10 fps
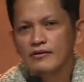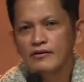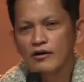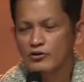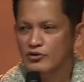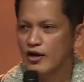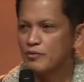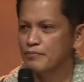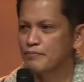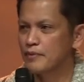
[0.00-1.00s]
Although
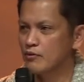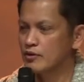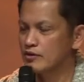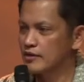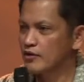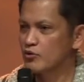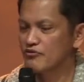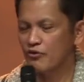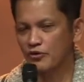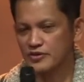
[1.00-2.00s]
our, our, our
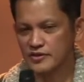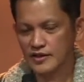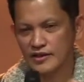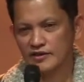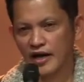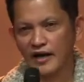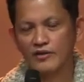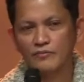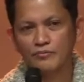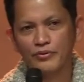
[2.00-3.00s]
focus is not
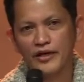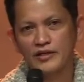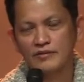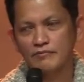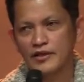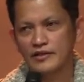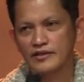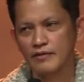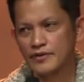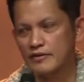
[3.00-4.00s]
entirely on praise, but
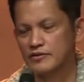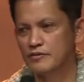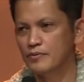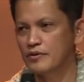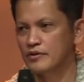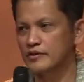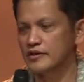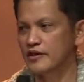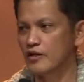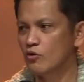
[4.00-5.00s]
sometimes
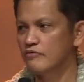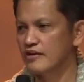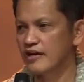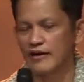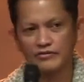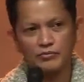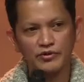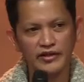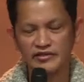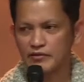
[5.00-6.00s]
they overlap.
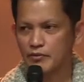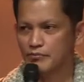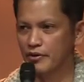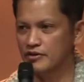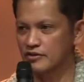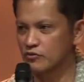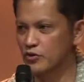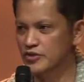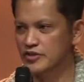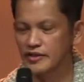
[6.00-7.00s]
Thanksgiving, praise, and
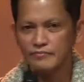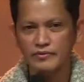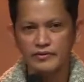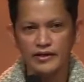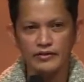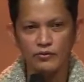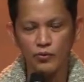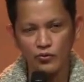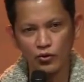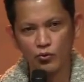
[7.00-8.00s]
worship. And
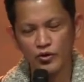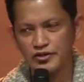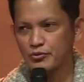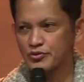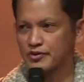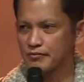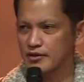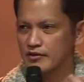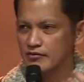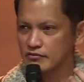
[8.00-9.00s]
when we worship, we're
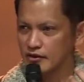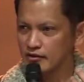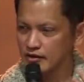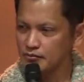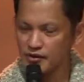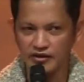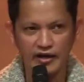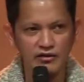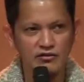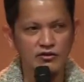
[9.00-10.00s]
simply giving
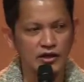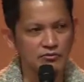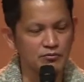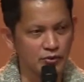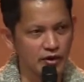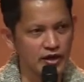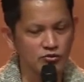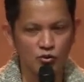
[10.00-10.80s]
thanks, giving praise. When